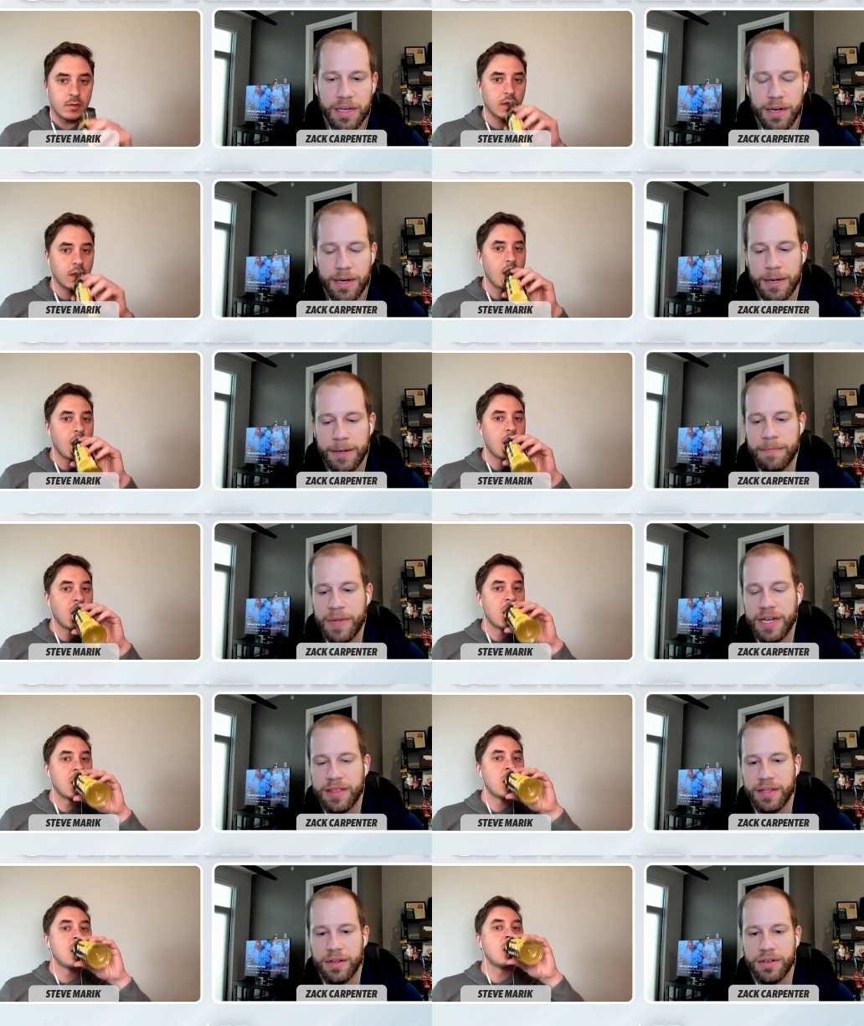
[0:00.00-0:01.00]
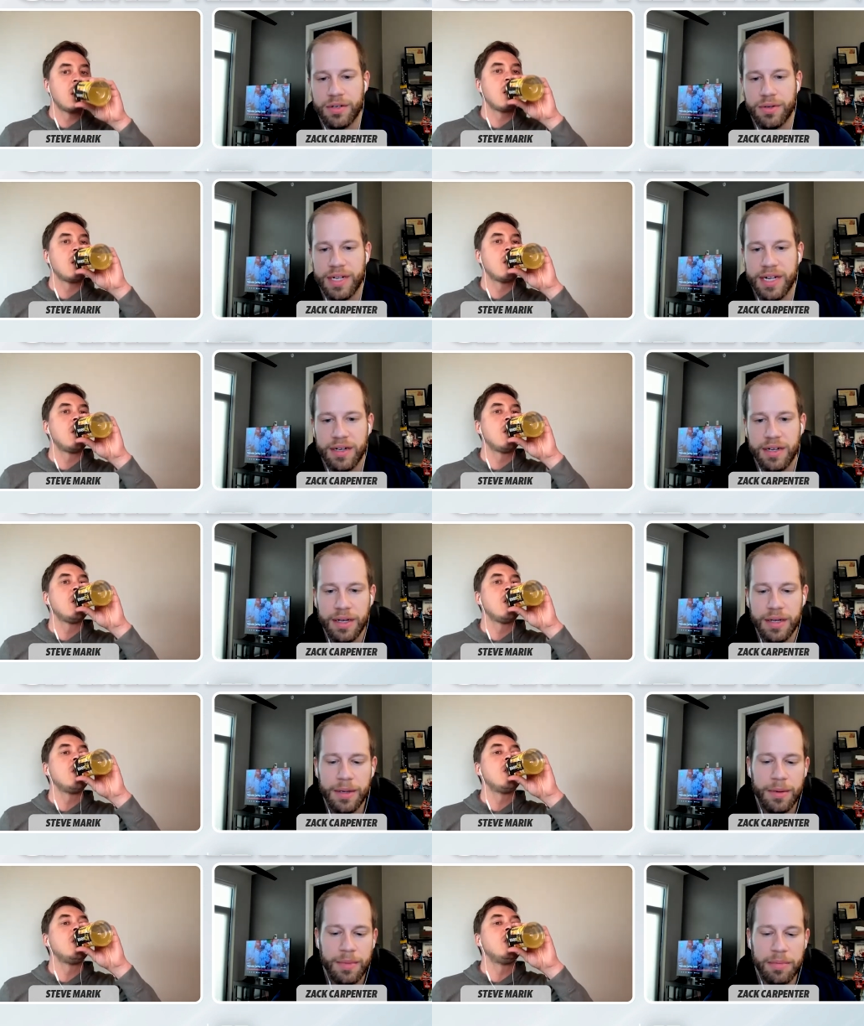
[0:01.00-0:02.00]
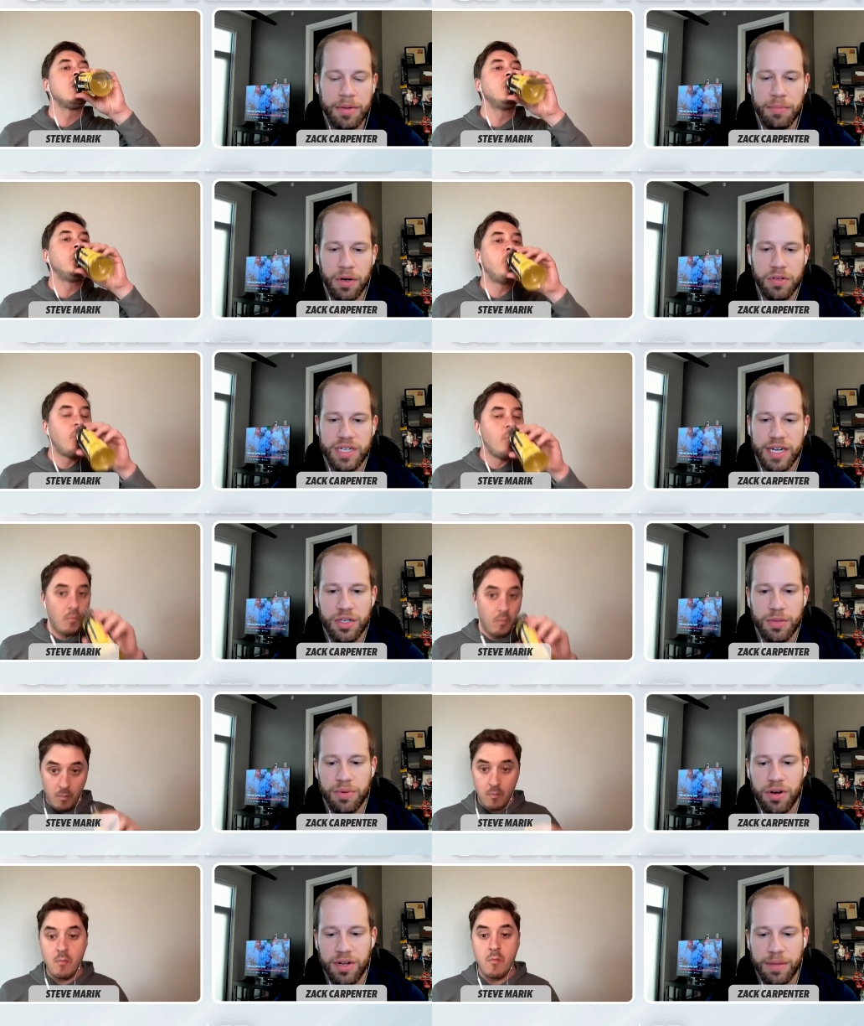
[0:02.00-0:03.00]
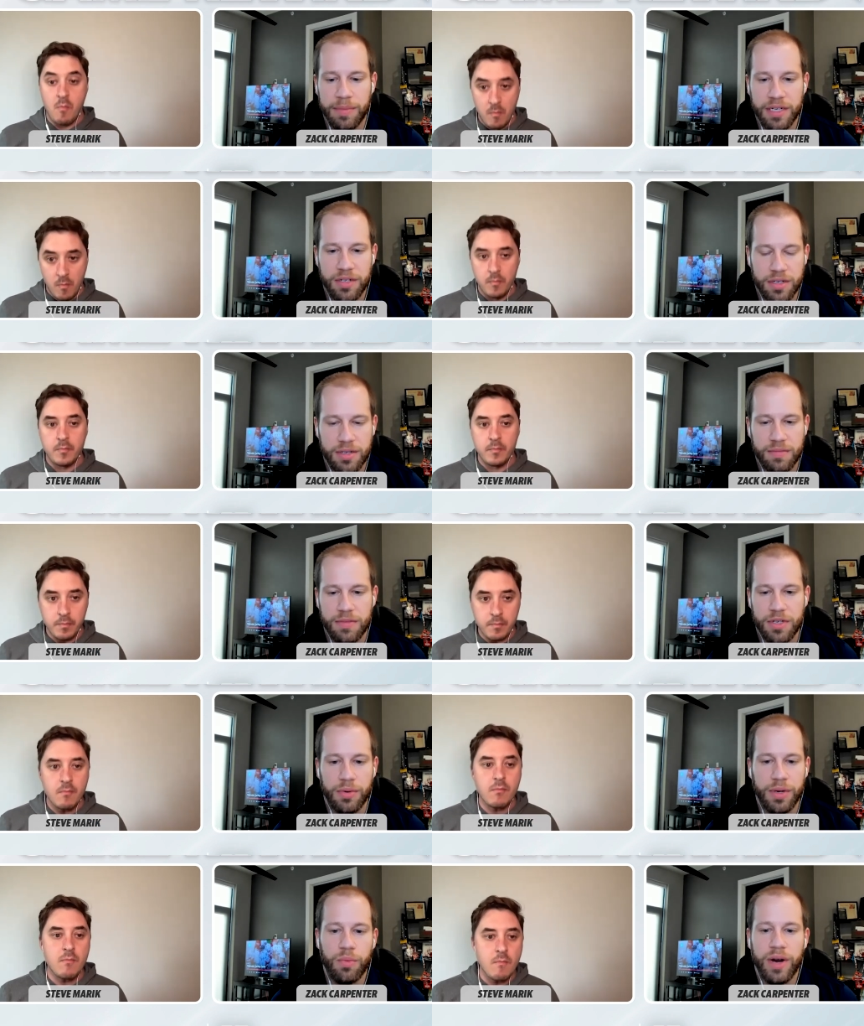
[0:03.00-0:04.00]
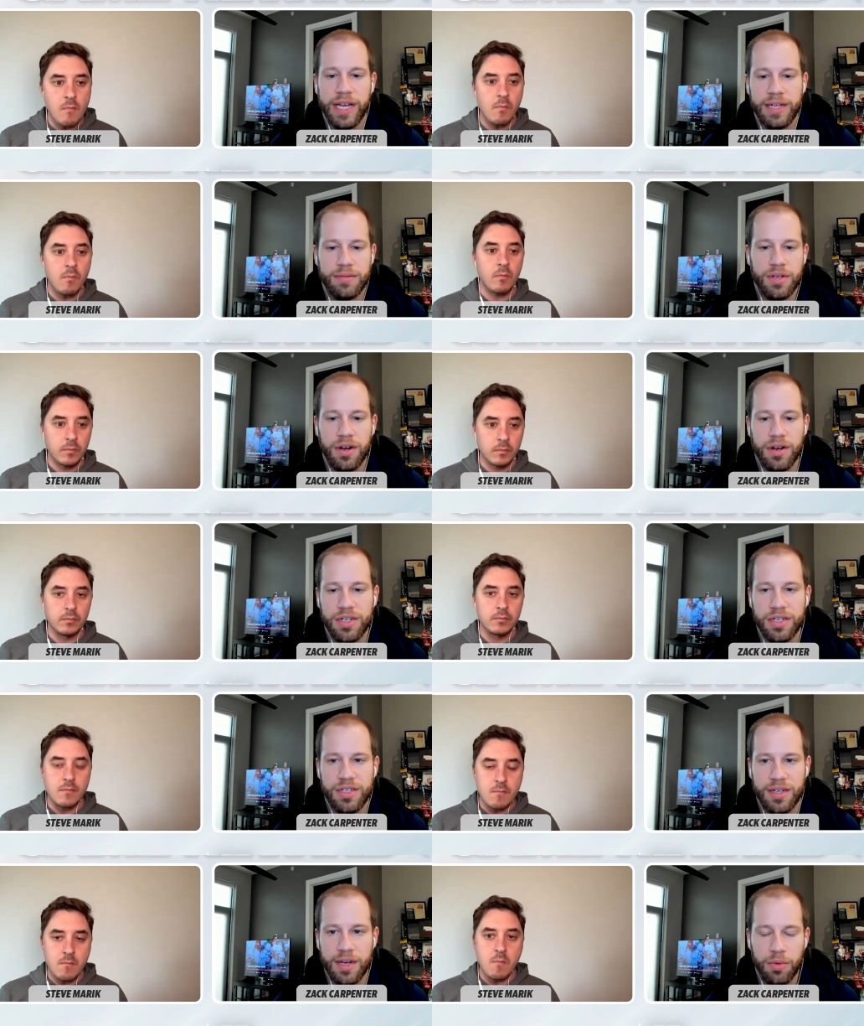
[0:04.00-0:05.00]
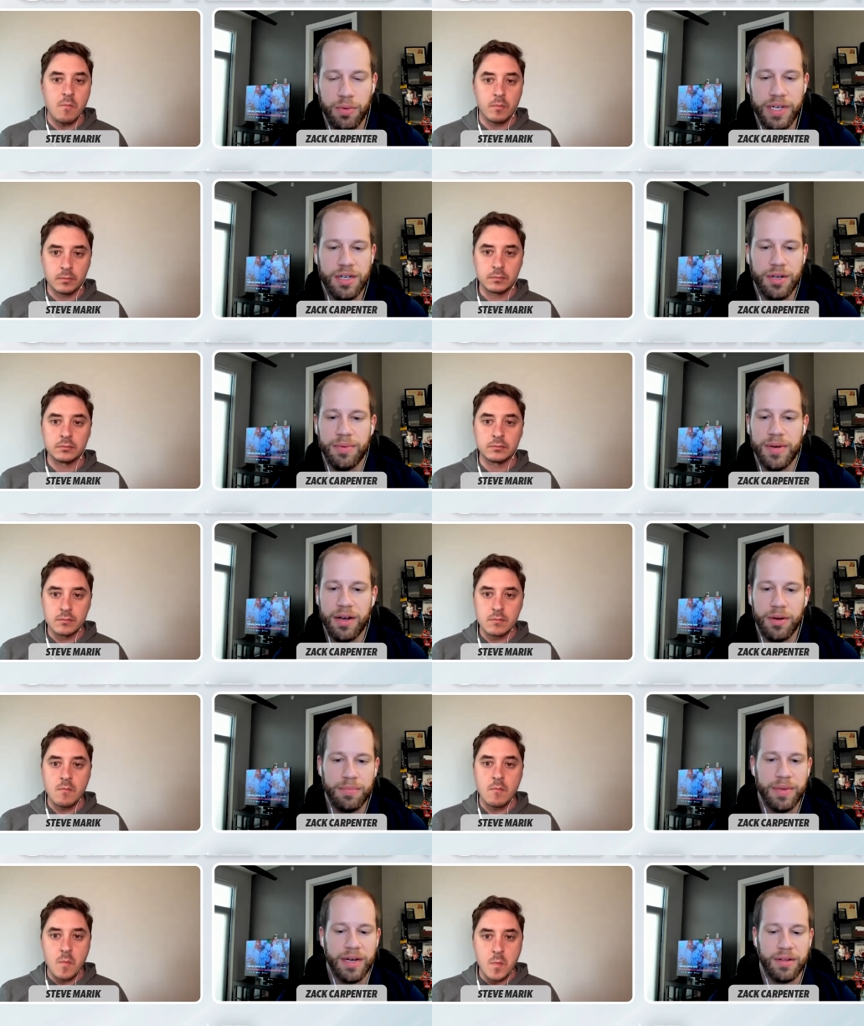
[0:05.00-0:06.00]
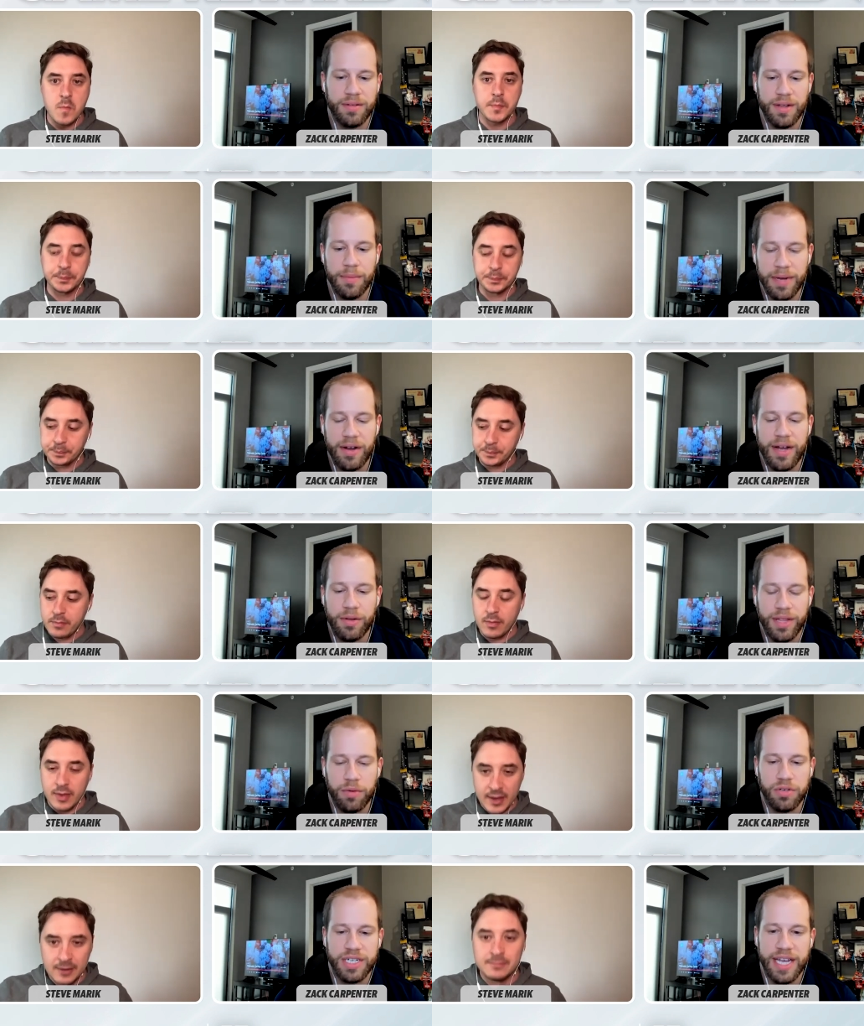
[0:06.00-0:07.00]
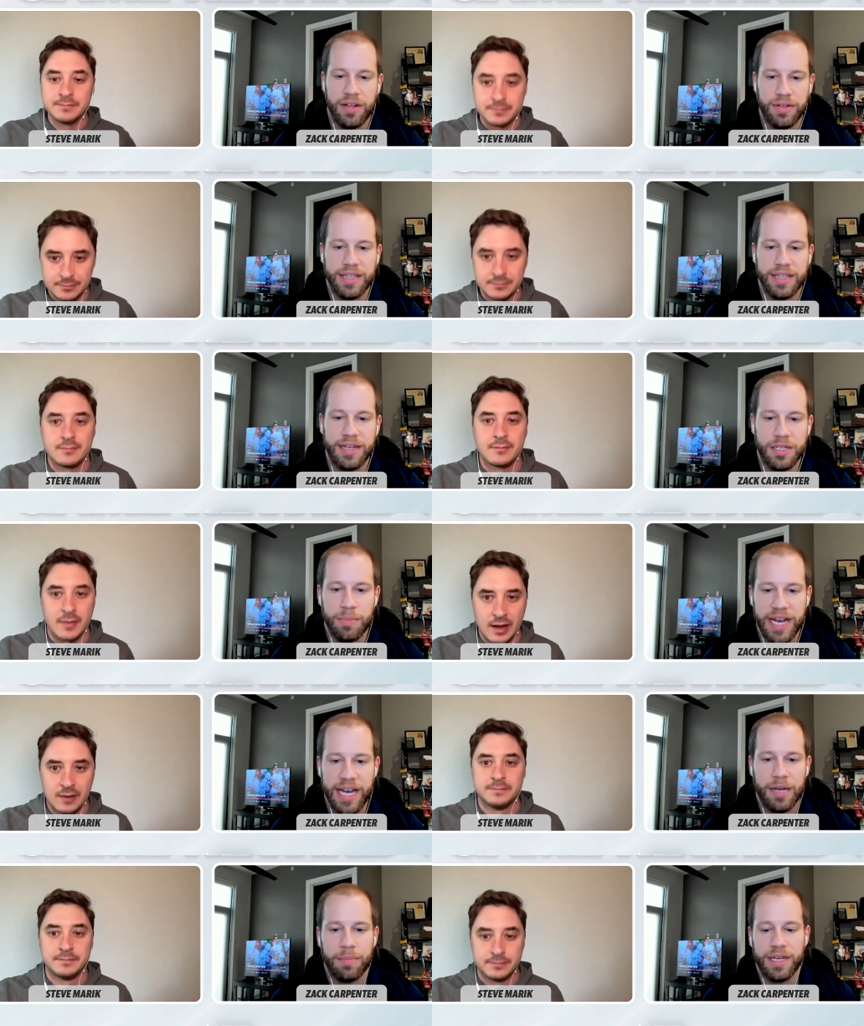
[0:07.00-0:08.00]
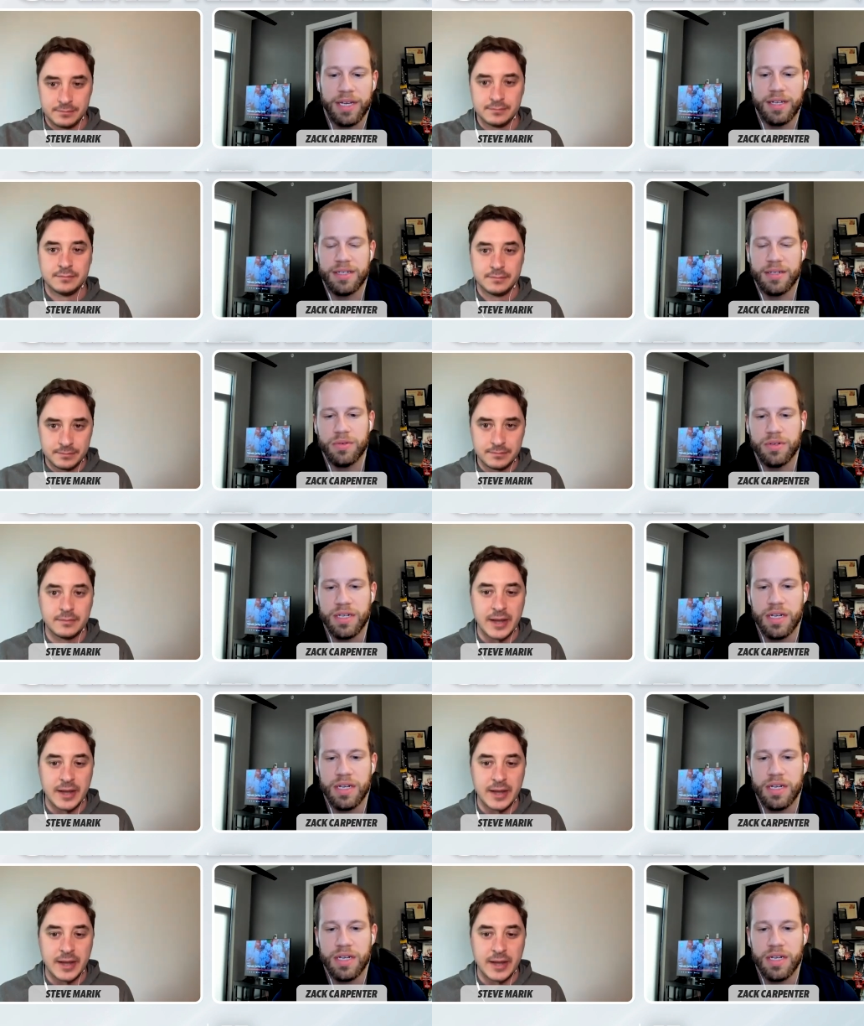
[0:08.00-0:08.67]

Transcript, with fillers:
Speaker 1: Um, I think they're doing that maybe on both sides of the ball. I mean, just Tony White talked just a couple weeks ago about how about about how they were scaling things back because it was